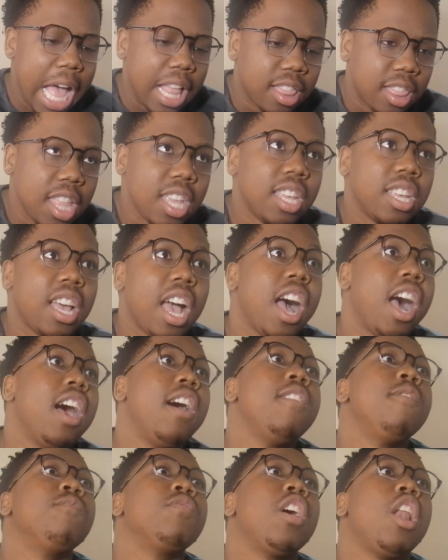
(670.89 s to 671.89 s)
I think
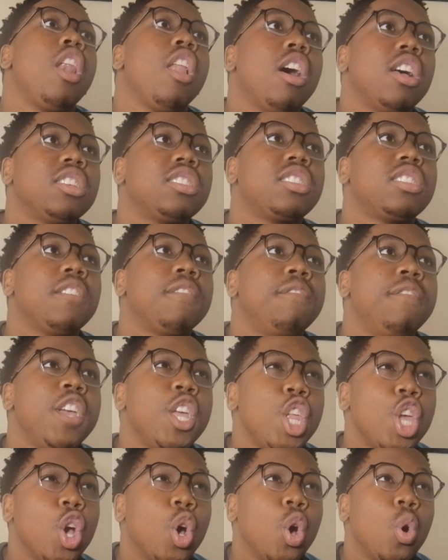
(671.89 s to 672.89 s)
the last
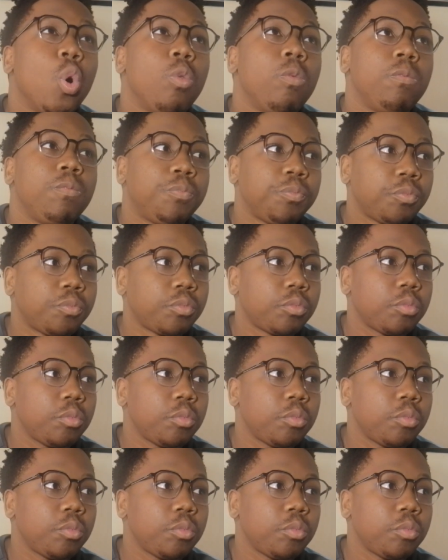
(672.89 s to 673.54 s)
video